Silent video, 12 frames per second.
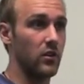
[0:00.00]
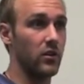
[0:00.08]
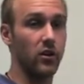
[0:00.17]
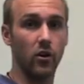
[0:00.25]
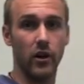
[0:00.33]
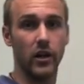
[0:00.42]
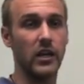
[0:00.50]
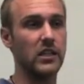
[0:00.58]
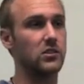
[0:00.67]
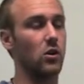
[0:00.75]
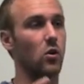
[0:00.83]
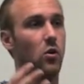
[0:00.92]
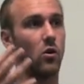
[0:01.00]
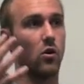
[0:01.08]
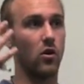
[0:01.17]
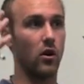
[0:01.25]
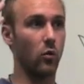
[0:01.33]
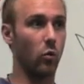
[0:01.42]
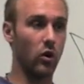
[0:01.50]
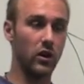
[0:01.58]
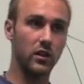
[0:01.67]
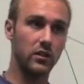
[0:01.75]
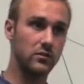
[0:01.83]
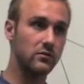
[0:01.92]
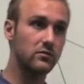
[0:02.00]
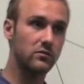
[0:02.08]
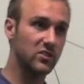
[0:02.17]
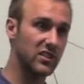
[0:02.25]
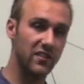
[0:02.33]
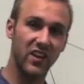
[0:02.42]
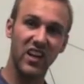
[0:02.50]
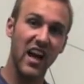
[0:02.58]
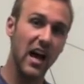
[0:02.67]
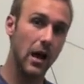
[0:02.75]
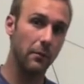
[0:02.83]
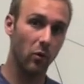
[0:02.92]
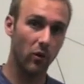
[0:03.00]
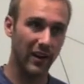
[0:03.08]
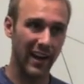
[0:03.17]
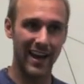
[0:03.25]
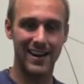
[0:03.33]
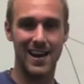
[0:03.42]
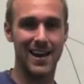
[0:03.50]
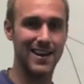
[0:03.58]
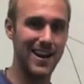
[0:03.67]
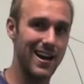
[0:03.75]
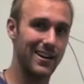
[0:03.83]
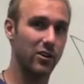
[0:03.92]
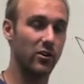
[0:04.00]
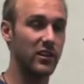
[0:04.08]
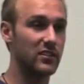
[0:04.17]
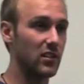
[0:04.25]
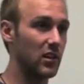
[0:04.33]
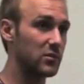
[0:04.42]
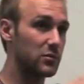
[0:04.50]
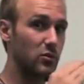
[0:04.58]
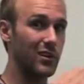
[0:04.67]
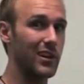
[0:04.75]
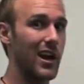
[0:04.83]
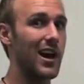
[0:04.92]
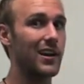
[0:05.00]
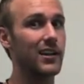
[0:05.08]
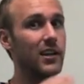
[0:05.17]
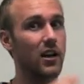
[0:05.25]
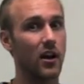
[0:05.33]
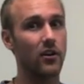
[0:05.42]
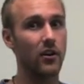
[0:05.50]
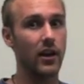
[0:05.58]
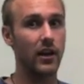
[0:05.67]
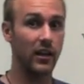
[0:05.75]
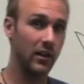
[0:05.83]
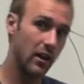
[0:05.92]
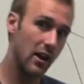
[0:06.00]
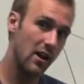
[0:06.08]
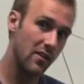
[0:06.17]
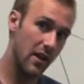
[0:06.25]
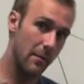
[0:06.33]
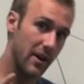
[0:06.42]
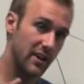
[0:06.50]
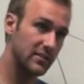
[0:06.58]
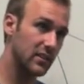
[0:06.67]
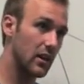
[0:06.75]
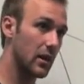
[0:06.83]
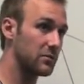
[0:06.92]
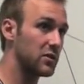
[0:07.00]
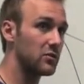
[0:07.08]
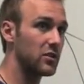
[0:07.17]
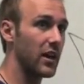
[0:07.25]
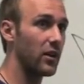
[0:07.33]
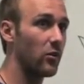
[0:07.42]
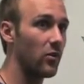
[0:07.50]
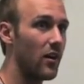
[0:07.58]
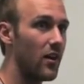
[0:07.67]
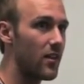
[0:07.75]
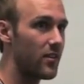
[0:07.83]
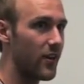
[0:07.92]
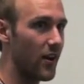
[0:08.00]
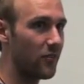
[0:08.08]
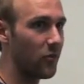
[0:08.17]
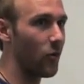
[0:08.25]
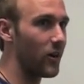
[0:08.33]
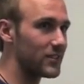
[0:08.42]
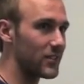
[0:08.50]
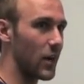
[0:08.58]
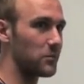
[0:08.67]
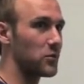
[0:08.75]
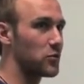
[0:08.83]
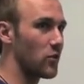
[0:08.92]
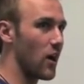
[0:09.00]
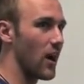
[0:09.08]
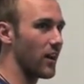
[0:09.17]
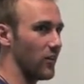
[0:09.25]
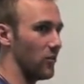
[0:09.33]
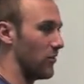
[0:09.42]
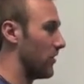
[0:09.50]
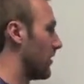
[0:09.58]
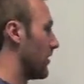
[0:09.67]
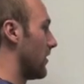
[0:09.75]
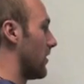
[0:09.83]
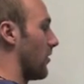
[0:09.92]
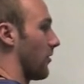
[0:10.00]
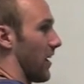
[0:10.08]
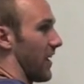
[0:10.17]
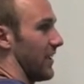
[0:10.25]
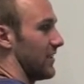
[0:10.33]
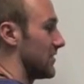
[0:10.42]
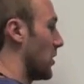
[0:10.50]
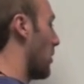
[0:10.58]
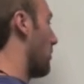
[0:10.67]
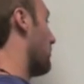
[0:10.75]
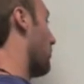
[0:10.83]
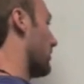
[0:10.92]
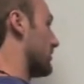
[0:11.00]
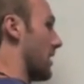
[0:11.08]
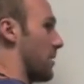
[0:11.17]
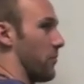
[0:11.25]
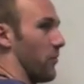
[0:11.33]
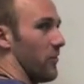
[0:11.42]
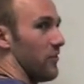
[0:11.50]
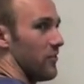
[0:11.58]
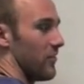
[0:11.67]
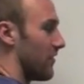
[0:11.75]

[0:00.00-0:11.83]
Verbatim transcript: degrees or 179.999 degrees. As long as it's between 90 and 180, that makes it an obtuse angle. Therefore, it's an obtuse triangle. Okay, so for example,